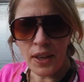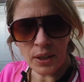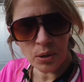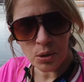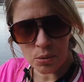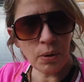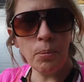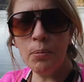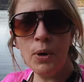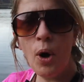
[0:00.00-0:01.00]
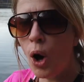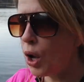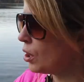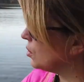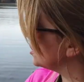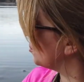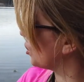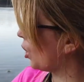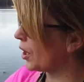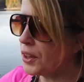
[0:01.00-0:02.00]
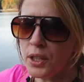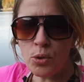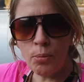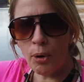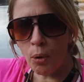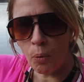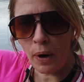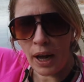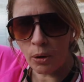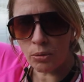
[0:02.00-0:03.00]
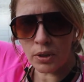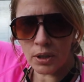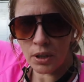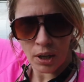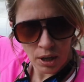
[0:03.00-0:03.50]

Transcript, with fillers: They swim all summer long and they swim around